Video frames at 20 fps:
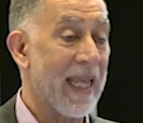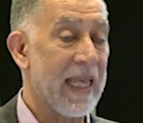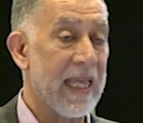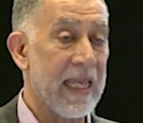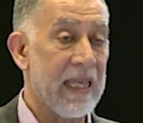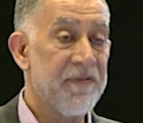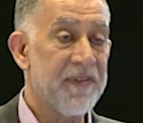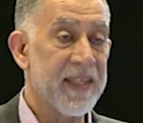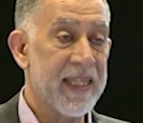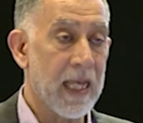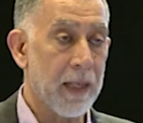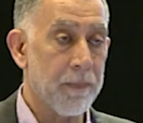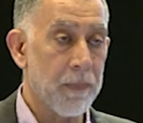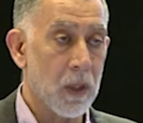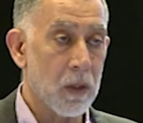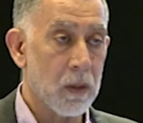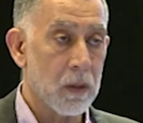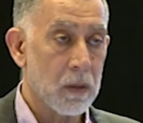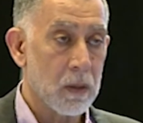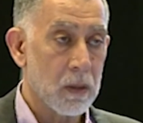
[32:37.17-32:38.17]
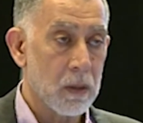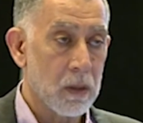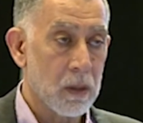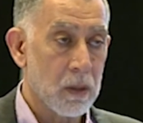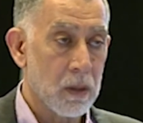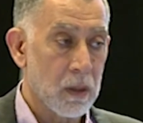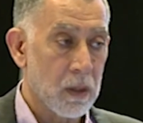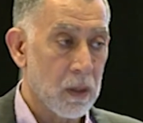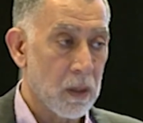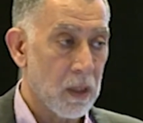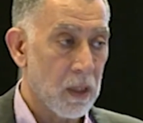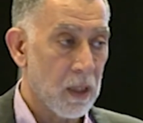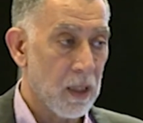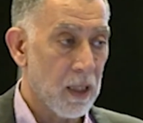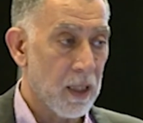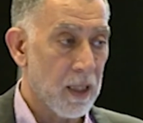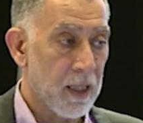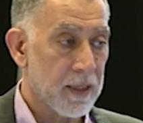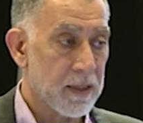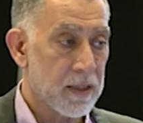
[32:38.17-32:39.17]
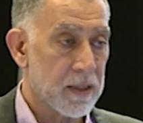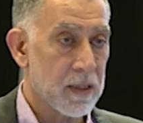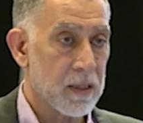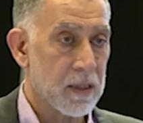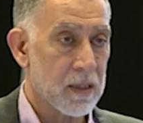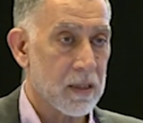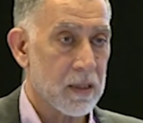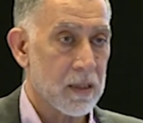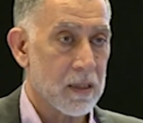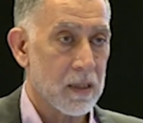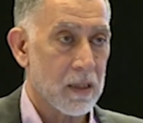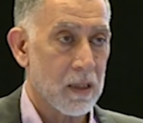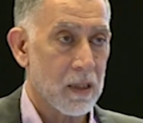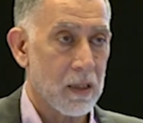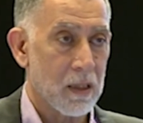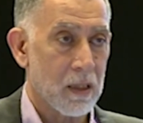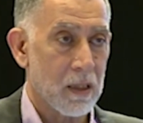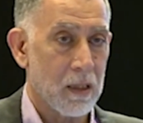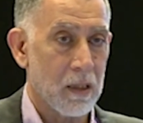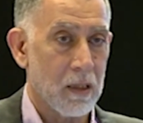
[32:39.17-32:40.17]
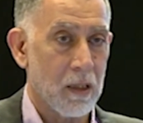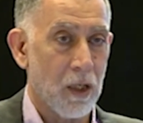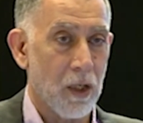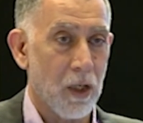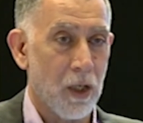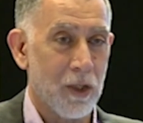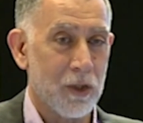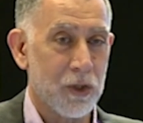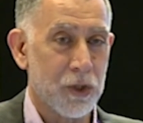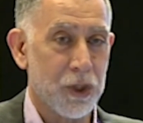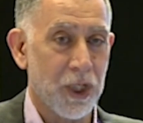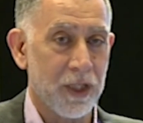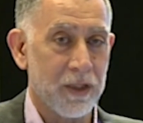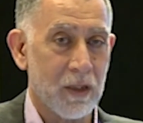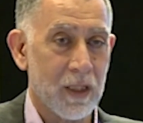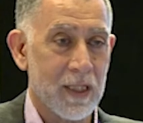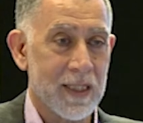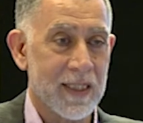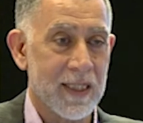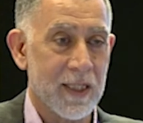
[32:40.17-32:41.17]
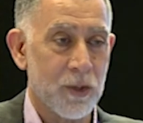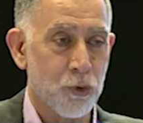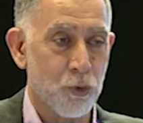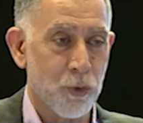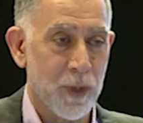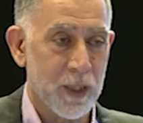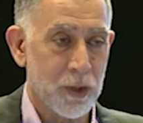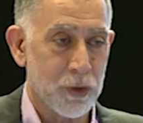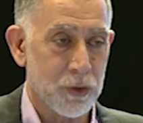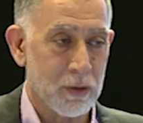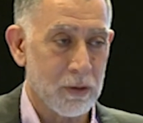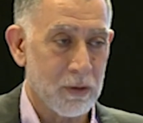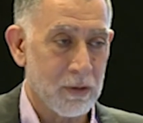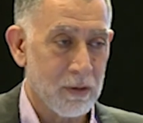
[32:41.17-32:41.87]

évidemment, it's a general situation.